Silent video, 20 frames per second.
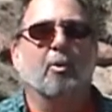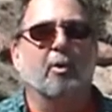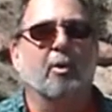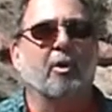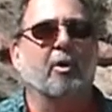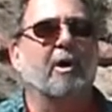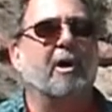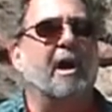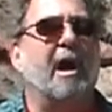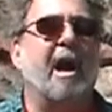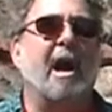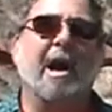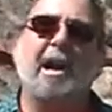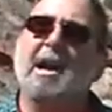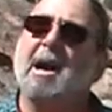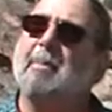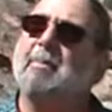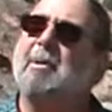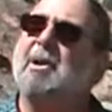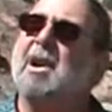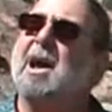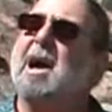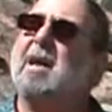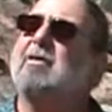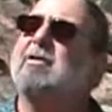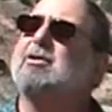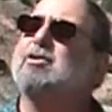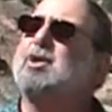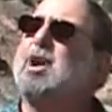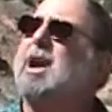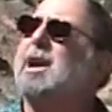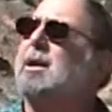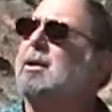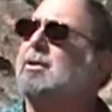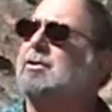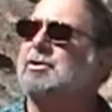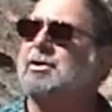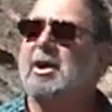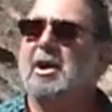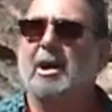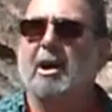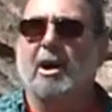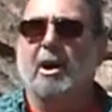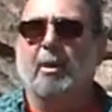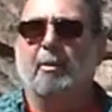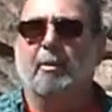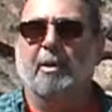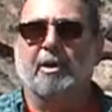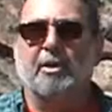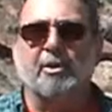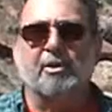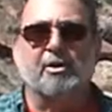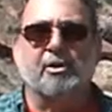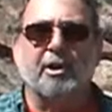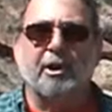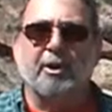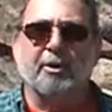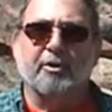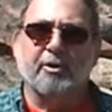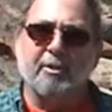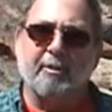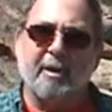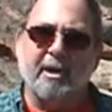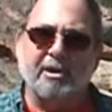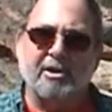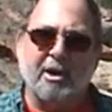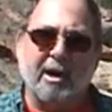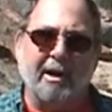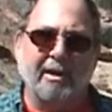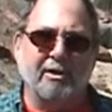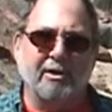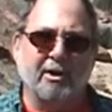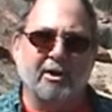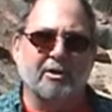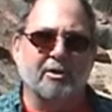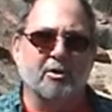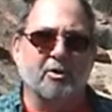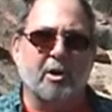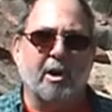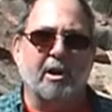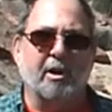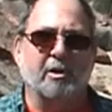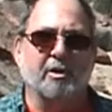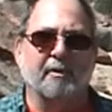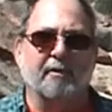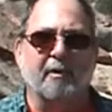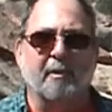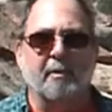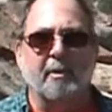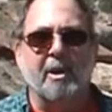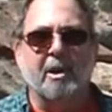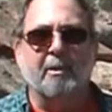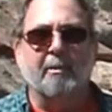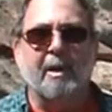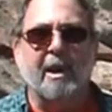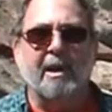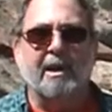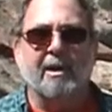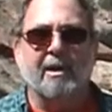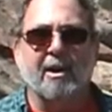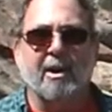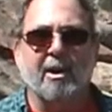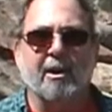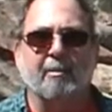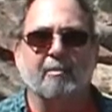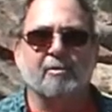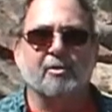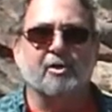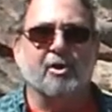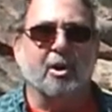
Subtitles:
We were gonna hike up and down the trails, but there's still too much ice on the trails for me to make it up.